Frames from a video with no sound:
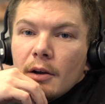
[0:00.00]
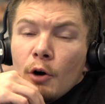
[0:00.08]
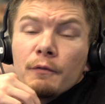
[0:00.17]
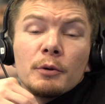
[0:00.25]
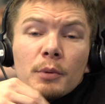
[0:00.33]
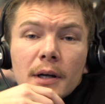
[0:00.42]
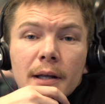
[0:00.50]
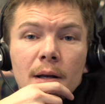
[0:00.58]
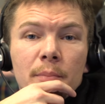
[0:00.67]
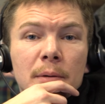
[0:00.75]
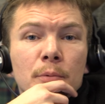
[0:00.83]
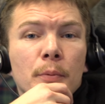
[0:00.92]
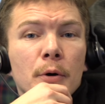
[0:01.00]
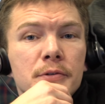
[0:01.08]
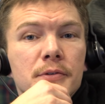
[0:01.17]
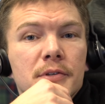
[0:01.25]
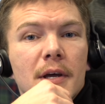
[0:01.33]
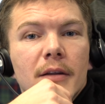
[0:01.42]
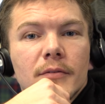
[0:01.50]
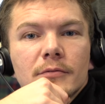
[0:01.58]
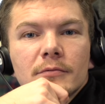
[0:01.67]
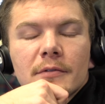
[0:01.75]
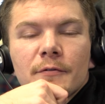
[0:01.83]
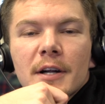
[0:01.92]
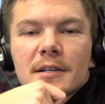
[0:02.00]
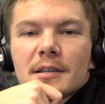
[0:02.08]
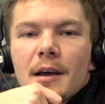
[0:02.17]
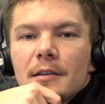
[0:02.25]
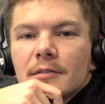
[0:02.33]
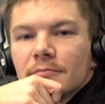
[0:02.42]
Hopefully, we're going to get a big proposal signed. Very excited.